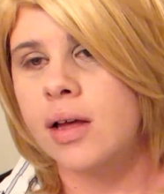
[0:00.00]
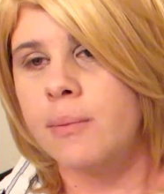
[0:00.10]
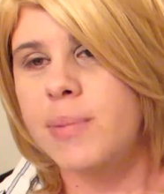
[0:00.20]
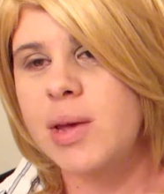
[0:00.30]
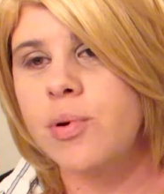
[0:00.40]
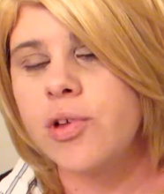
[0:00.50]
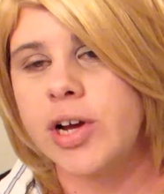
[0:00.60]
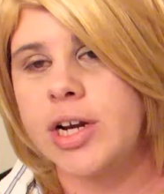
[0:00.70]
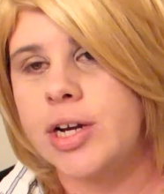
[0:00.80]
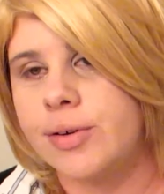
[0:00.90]
people are
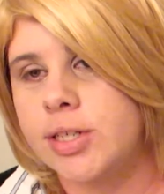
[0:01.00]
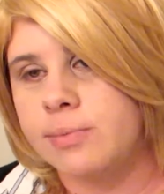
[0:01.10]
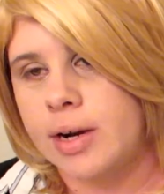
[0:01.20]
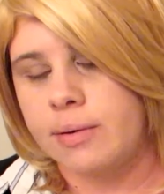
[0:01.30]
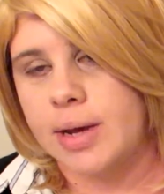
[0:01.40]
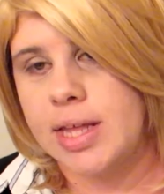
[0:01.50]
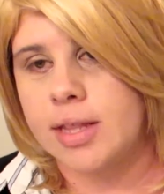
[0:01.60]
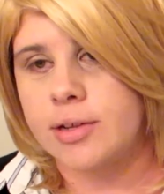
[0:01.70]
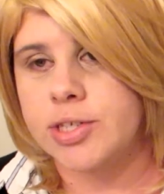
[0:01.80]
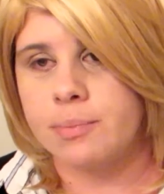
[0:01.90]
going to notice right away
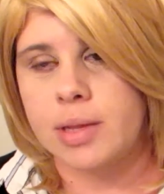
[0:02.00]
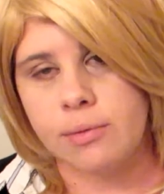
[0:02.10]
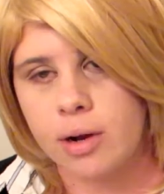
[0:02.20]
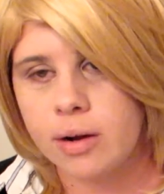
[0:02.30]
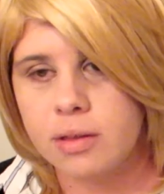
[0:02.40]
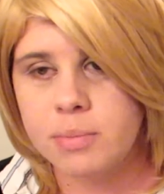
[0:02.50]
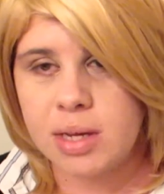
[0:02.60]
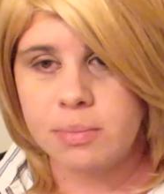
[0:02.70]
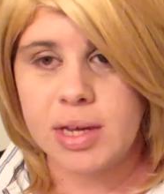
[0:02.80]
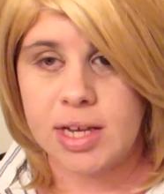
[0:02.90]
that there's something wrong with me
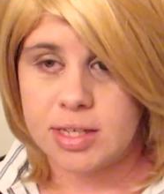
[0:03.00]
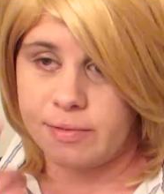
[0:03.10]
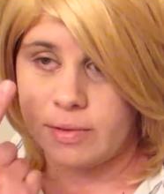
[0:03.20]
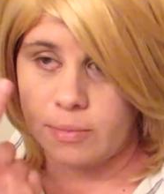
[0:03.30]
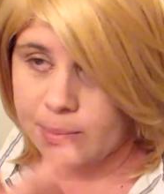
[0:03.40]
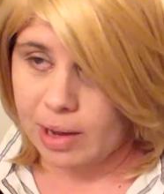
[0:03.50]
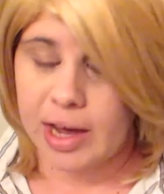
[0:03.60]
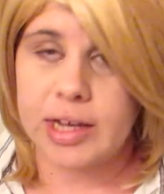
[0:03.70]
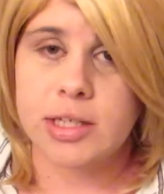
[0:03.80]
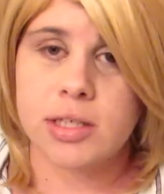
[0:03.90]
because of the way my
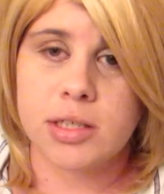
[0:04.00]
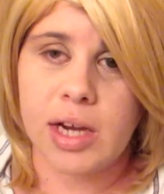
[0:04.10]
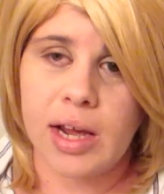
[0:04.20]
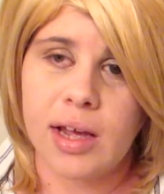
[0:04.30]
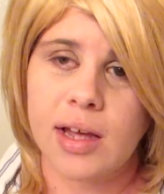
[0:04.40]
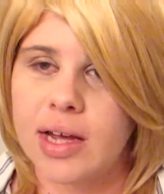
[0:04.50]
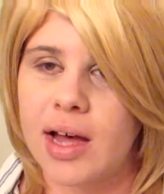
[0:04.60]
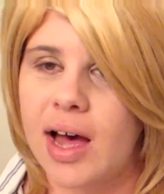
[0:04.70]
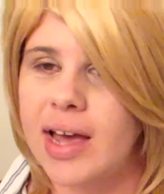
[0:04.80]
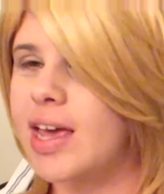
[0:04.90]
eyes shake.
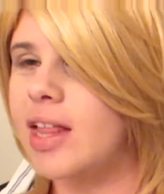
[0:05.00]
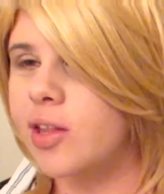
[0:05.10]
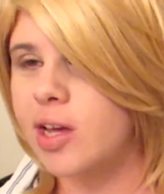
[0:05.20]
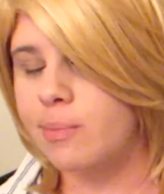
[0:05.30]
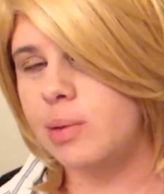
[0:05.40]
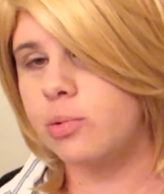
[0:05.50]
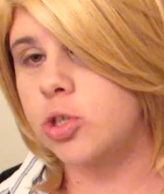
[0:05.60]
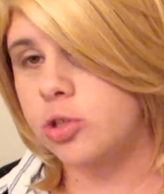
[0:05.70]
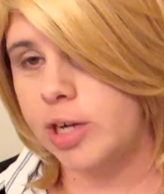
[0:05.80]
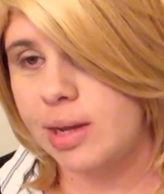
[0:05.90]
I can't look at people
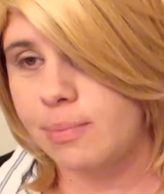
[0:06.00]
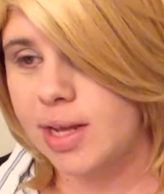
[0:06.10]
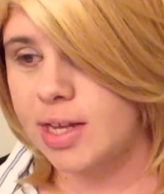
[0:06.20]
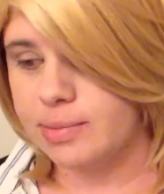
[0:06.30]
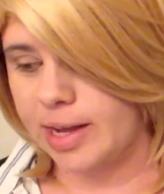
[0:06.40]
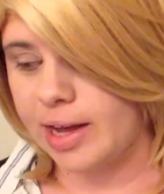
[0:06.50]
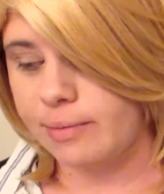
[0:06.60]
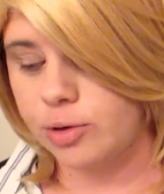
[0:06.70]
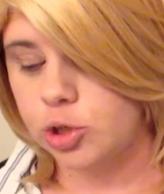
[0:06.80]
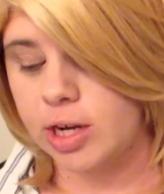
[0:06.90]
straight because my eye
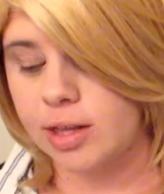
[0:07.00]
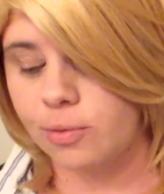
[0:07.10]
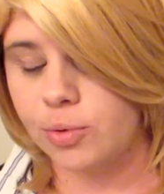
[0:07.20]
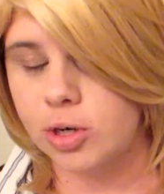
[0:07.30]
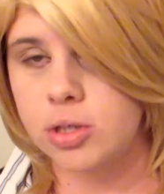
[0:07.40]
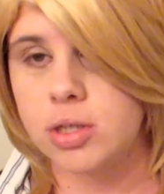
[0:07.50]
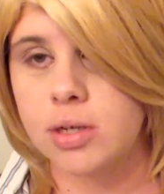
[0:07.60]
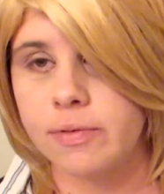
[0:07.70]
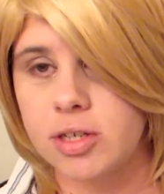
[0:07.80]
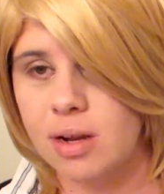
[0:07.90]
will shake the worst.
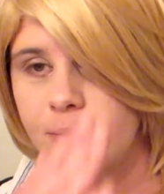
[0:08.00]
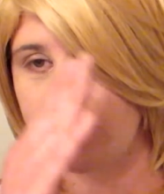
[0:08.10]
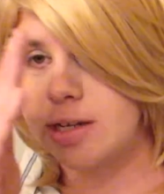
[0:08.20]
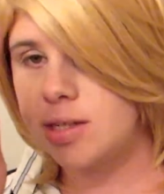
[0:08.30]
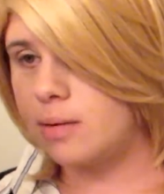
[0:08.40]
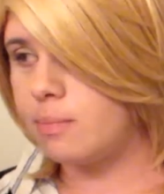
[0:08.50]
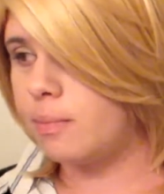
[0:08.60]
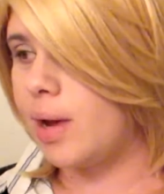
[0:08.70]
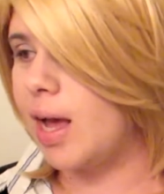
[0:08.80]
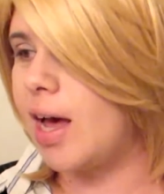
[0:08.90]
For some reason,
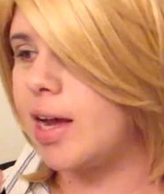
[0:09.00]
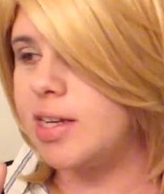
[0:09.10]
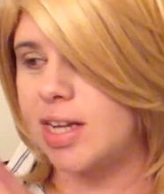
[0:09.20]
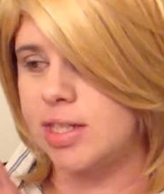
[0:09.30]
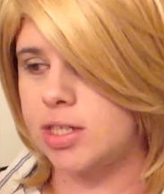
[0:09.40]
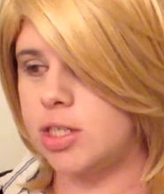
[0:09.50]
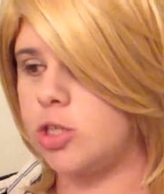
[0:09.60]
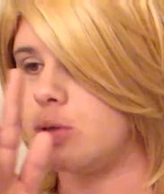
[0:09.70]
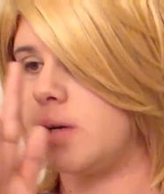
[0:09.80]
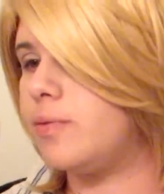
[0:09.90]
my eye tends to
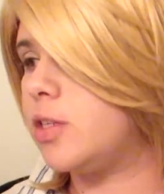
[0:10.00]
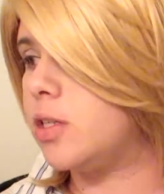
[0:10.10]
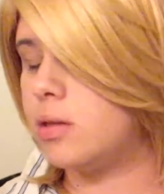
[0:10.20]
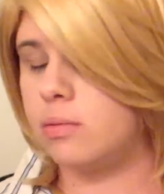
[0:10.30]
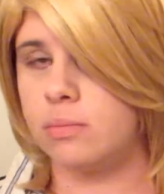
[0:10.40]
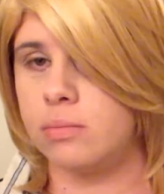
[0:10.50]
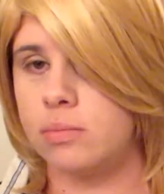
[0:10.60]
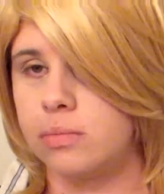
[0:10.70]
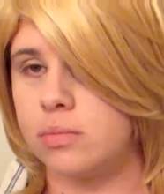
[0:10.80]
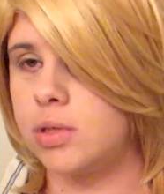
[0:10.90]
drift
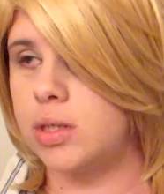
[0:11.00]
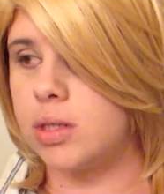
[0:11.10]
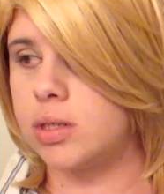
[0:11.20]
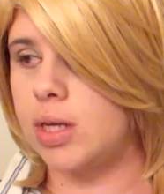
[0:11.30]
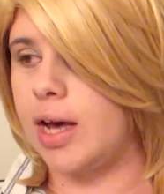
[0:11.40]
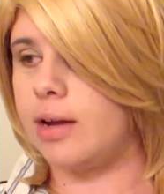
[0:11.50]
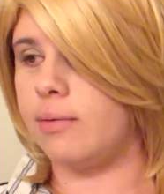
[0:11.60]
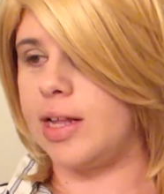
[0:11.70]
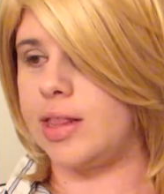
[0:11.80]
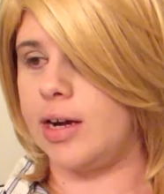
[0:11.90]
to the side
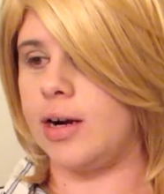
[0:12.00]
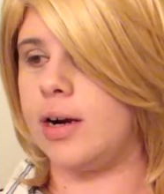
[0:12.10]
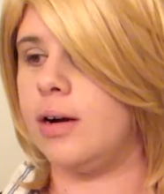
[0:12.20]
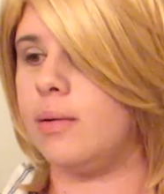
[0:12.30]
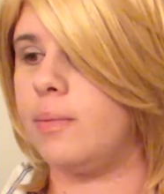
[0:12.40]
right there.